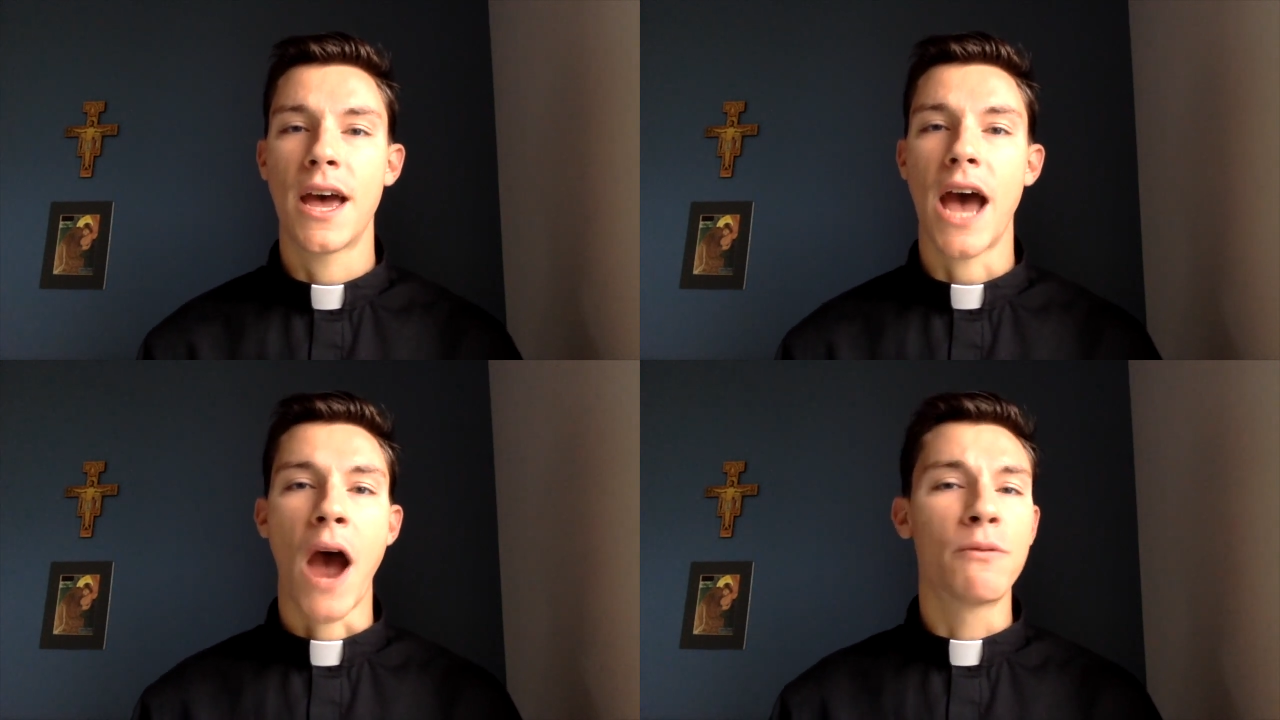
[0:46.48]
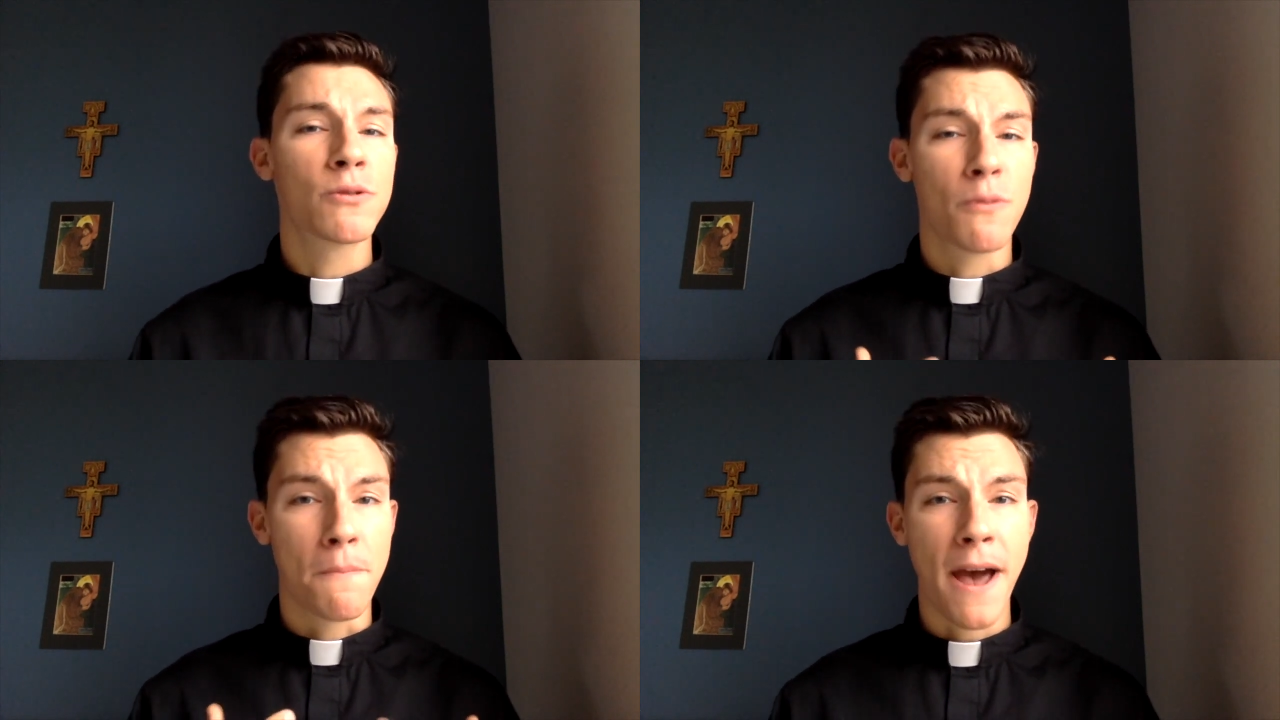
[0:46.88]
I was
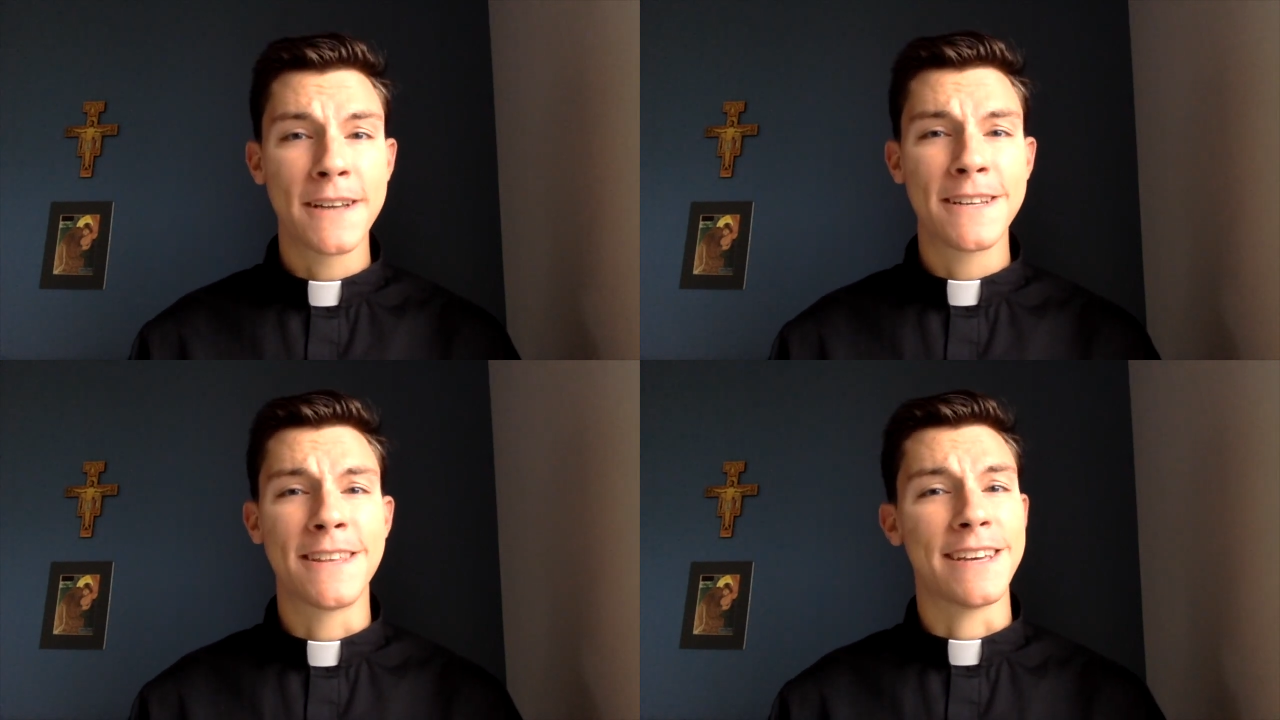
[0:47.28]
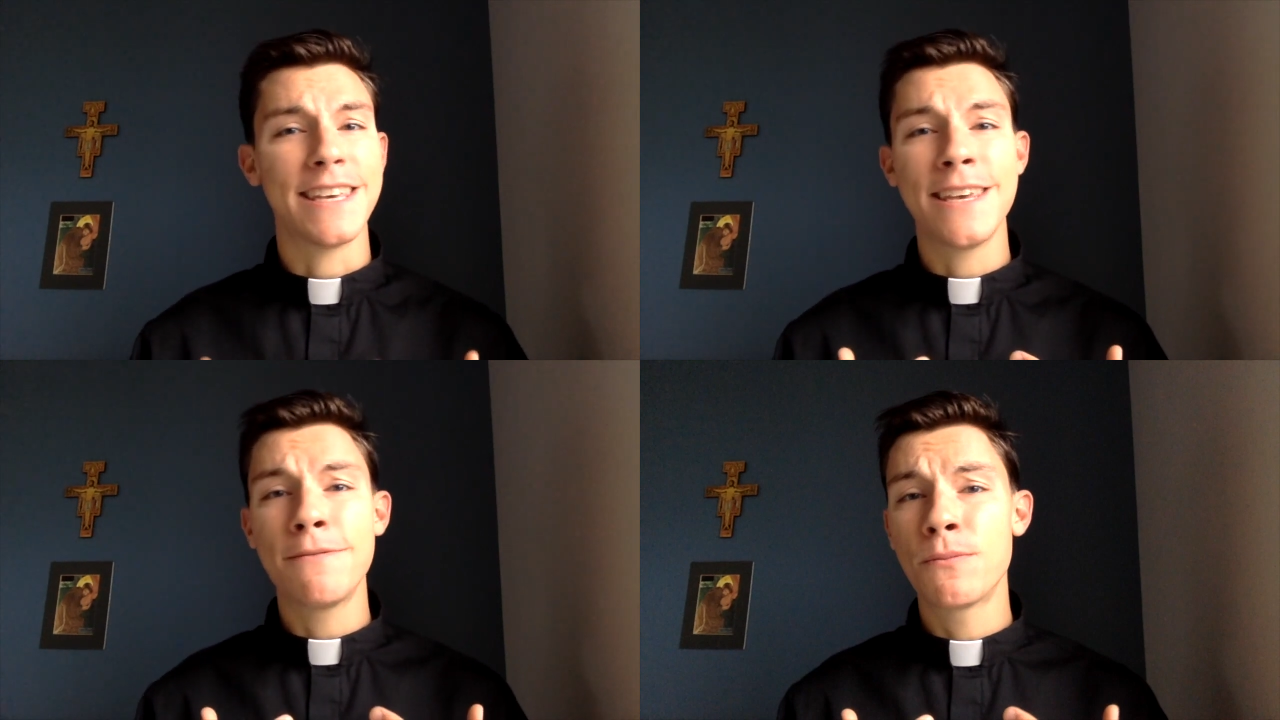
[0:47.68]
reminded
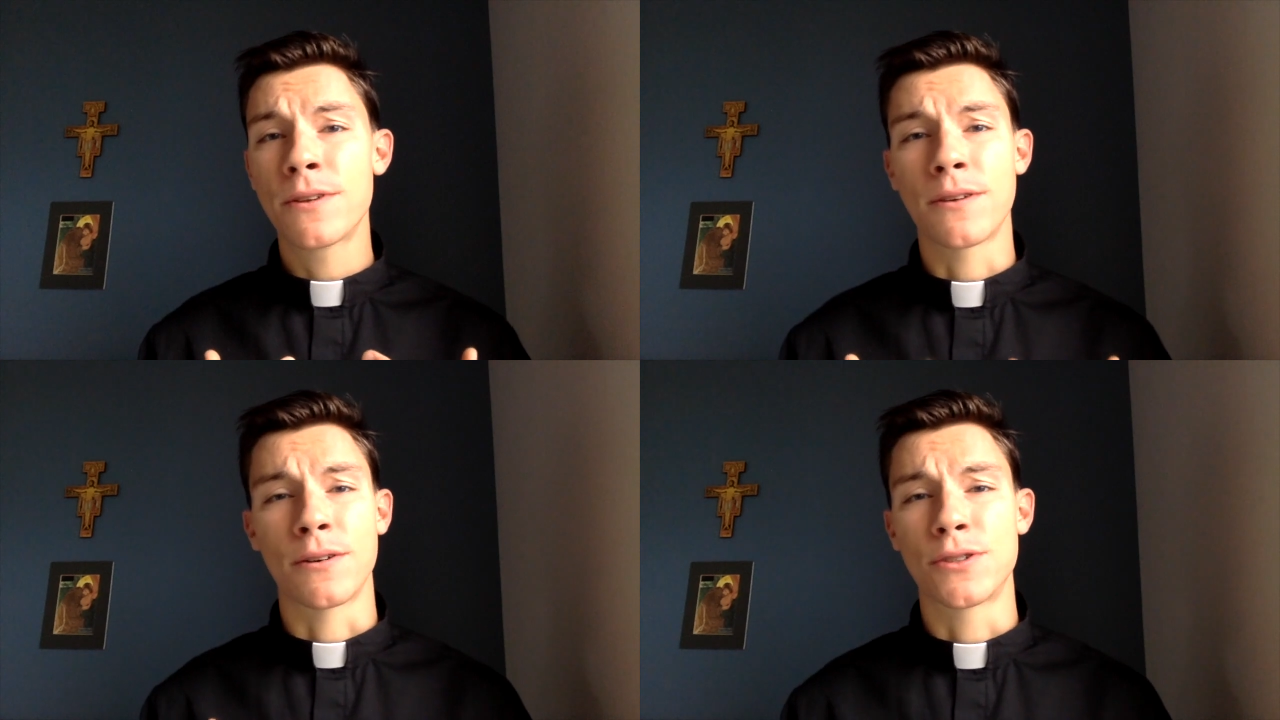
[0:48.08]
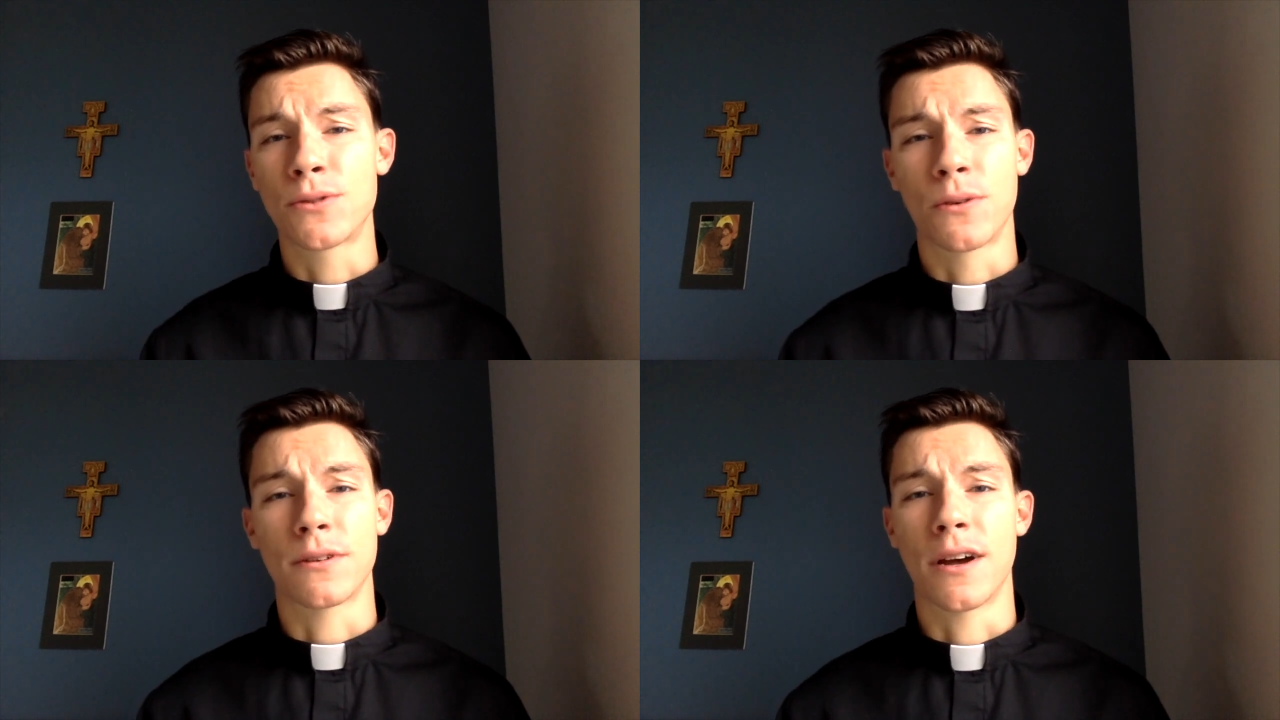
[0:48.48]
that even with our
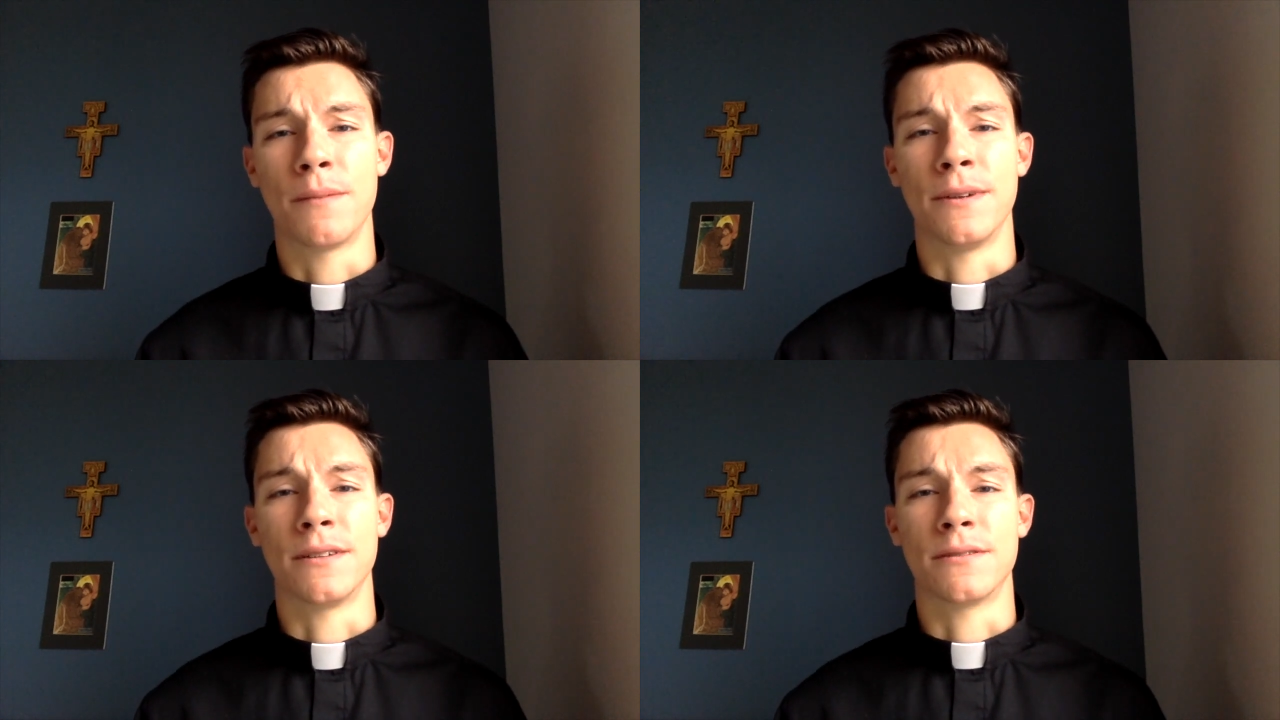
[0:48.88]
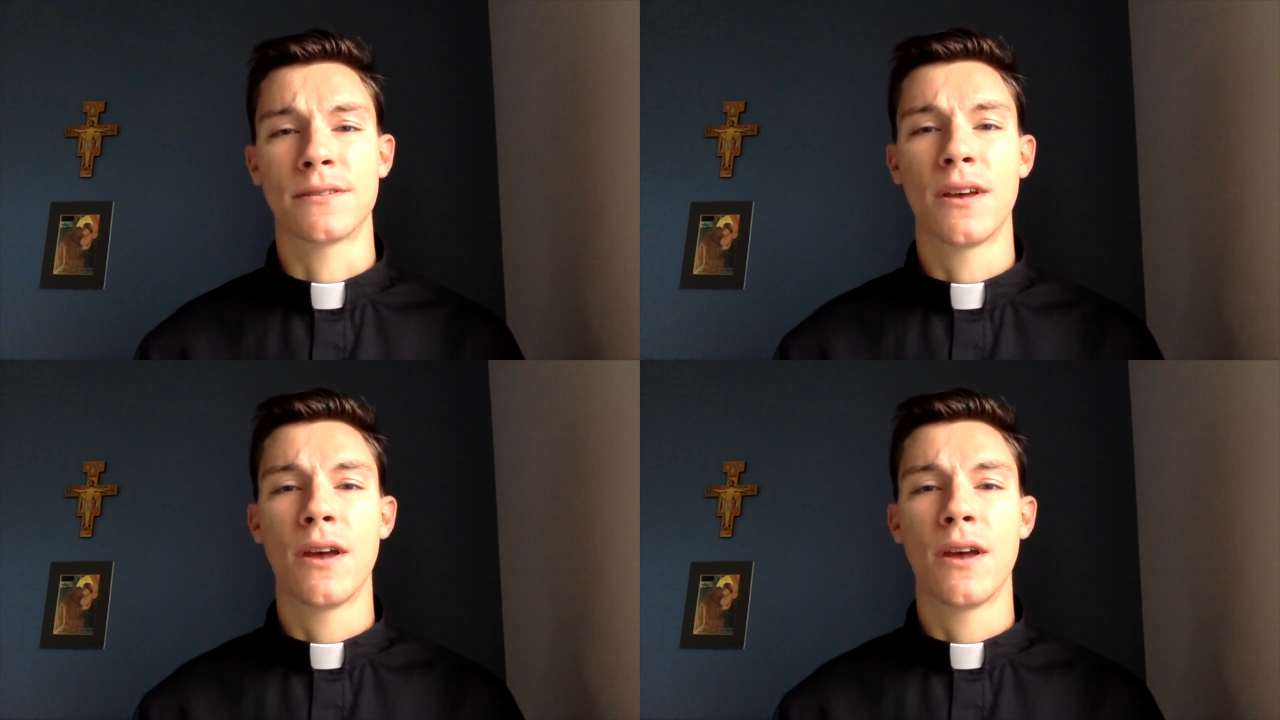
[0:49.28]
shortcomings,